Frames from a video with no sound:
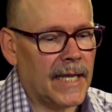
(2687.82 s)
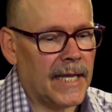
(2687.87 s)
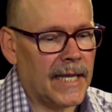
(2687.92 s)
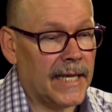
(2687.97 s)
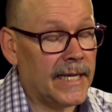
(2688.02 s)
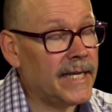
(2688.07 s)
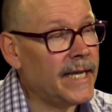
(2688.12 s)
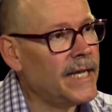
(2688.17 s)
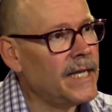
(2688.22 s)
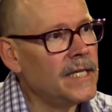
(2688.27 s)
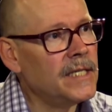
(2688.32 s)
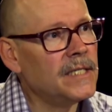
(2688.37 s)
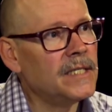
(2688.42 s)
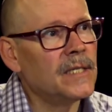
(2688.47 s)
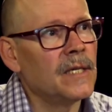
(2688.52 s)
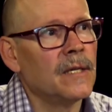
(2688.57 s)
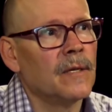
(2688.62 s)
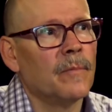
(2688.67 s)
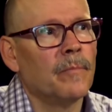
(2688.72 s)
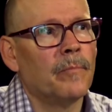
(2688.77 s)
it
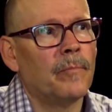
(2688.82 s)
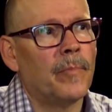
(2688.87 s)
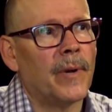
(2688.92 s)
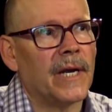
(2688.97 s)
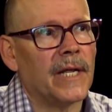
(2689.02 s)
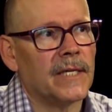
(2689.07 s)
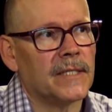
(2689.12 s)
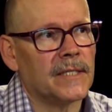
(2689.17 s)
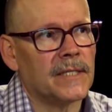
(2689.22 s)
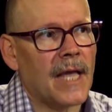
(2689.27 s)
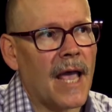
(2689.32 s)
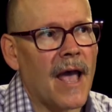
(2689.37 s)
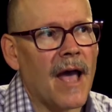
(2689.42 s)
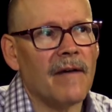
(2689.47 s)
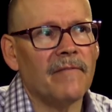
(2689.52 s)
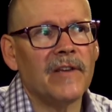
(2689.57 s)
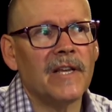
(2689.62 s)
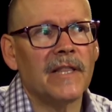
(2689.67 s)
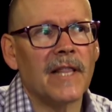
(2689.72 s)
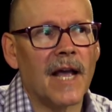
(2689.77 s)
is, but it's
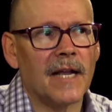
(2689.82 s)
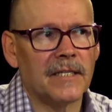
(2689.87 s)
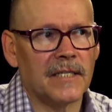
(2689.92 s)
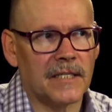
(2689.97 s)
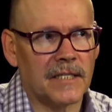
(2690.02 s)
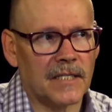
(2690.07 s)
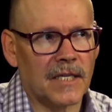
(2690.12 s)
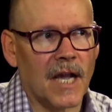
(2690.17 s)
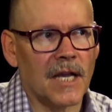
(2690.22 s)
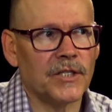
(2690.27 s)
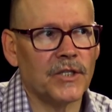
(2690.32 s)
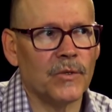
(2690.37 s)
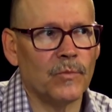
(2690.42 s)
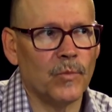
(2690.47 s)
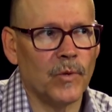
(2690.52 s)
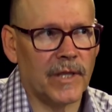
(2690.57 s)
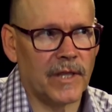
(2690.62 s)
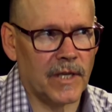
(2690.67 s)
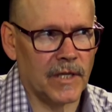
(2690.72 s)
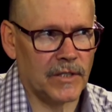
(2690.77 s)
having that
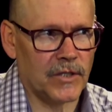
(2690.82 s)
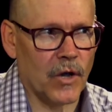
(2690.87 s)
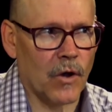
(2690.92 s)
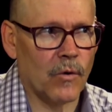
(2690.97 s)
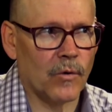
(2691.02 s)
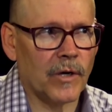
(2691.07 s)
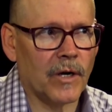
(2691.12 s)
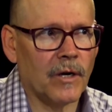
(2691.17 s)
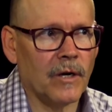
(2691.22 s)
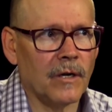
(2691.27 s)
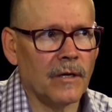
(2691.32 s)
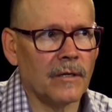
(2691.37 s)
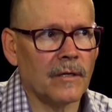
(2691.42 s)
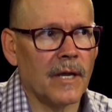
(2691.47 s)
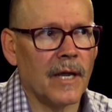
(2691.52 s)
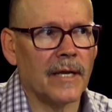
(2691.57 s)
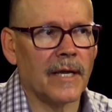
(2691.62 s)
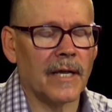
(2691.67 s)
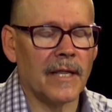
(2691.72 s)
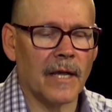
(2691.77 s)
discussion with the donor.
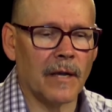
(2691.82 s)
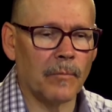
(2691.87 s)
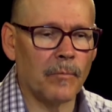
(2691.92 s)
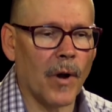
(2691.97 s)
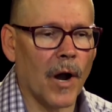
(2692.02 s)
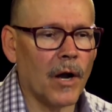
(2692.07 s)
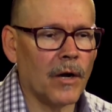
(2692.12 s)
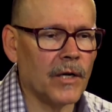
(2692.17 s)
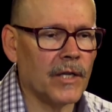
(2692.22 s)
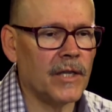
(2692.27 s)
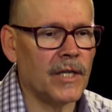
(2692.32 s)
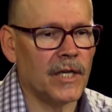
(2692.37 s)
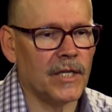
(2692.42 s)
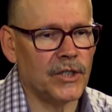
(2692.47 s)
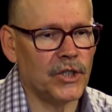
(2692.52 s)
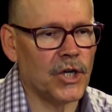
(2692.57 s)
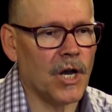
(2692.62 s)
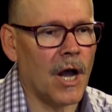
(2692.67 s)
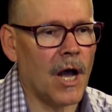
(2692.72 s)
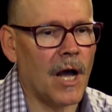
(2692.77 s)
And I think part of the
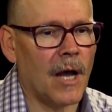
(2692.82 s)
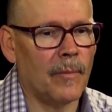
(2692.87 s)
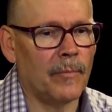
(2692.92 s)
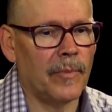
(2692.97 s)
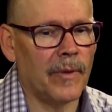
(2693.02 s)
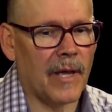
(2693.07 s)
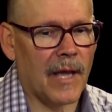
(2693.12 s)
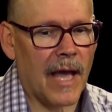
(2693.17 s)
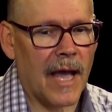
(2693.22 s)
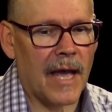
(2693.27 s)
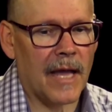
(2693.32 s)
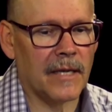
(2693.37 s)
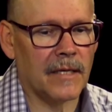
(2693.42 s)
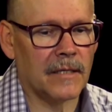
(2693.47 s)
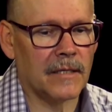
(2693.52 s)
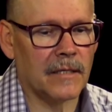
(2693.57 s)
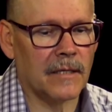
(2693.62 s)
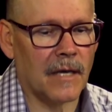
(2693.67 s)
job at